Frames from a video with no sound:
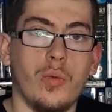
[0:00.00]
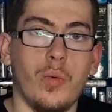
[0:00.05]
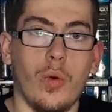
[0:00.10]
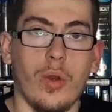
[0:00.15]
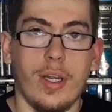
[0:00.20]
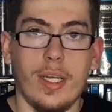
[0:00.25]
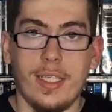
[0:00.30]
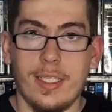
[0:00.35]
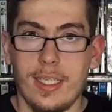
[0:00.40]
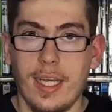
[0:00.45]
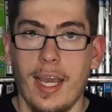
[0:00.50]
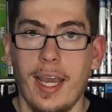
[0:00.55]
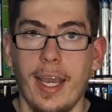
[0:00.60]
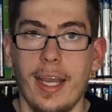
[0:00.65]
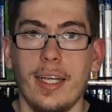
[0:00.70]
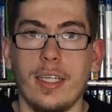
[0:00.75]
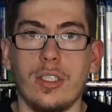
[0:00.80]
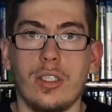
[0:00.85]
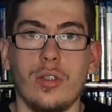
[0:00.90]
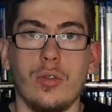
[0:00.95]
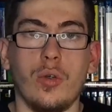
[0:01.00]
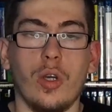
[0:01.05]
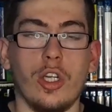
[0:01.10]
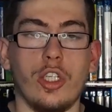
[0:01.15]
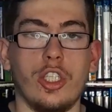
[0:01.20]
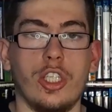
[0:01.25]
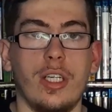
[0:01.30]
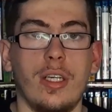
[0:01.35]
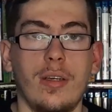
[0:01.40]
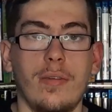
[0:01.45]
what it takes to
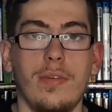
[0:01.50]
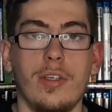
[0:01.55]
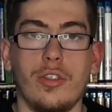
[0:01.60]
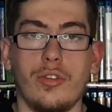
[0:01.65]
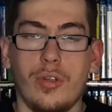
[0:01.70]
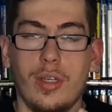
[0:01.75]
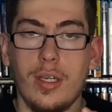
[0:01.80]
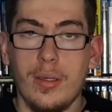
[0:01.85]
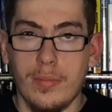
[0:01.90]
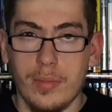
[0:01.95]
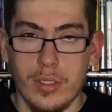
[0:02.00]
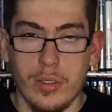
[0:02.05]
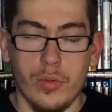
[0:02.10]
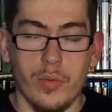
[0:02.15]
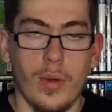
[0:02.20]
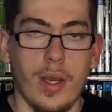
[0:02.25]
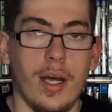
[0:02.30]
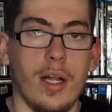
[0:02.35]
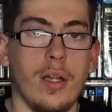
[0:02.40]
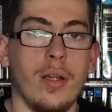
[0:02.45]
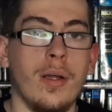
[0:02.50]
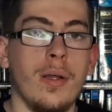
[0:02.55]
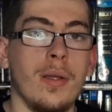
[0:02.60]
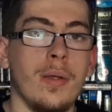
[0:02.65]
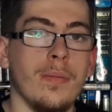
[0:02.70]
achieve your dreams as well